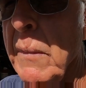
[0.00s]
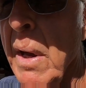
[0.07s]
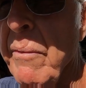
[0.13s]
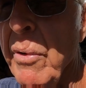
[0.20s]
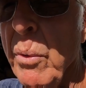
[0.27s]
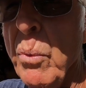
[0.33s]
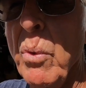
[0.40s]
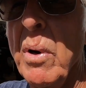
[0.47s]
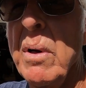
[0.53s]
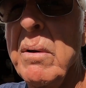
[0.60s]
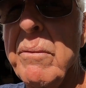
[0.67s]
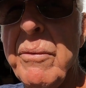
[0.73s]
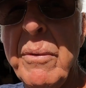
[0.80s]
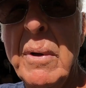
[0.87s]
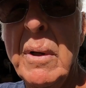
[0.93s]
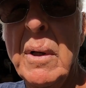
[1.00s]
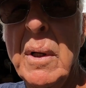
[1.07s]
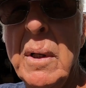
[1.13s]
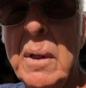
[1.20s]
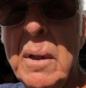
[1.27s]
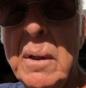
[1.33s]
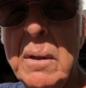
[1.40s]
if it wasn't
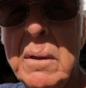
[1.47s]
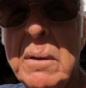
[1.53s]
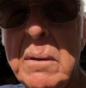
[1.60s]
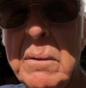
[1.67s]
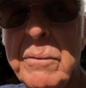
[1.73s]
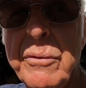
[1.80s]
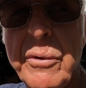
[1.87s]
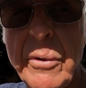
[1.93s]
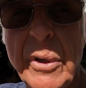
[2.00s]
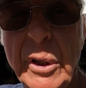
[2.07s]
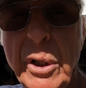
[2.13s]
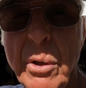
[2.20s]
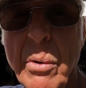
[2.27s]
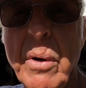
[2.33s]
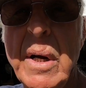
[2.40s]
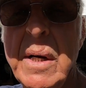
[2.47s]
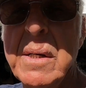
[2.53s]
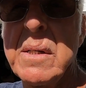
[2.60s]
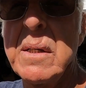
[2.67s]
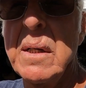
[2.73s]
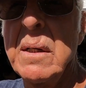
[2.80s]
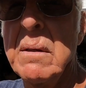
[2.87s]
for the
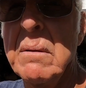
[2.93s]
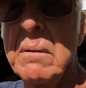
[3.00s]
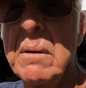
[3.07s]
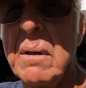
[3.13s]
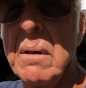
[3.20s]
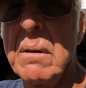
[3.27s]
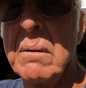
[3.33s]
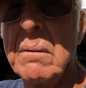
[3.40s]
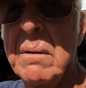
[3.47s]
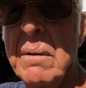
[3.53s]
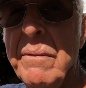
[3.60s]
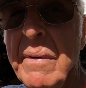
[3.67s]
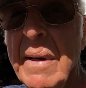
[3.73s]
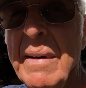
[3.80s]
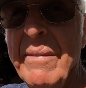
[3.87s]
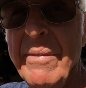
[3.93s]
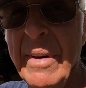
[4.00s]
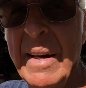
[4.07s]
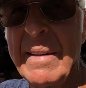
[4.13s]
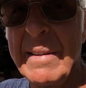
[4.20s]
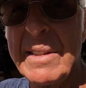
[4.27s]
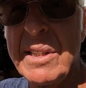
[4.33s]
crazy, you know,
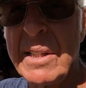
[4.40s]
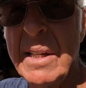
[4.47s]
if, if